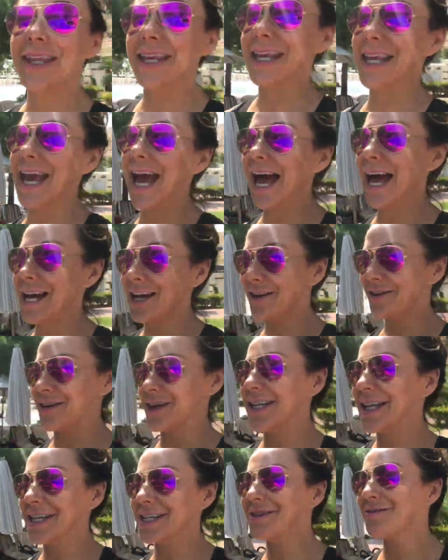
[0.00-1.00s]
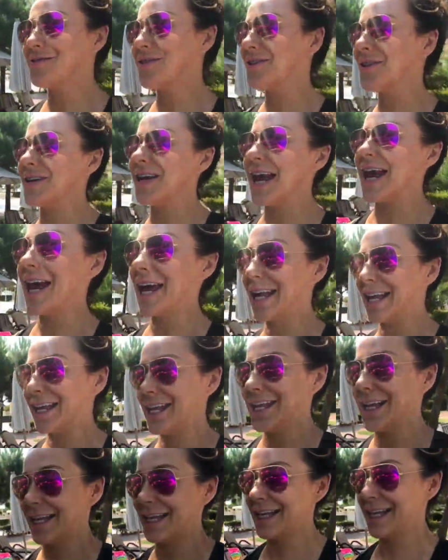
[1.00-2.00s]
the aqua this morning
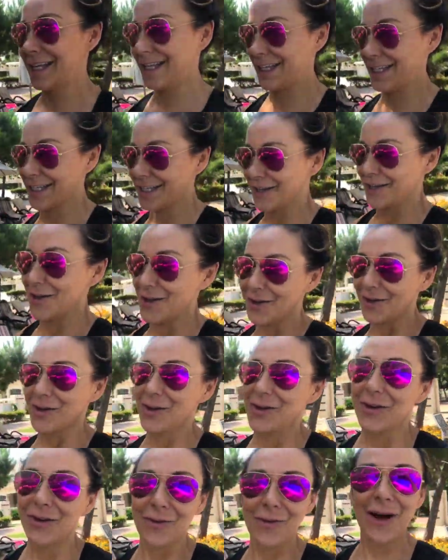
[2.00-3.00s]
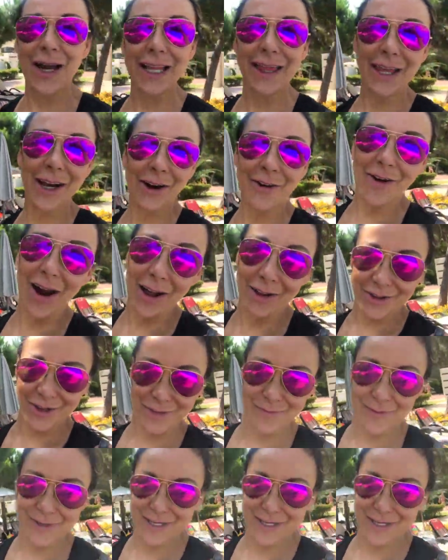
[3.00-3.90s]
with the Gural gym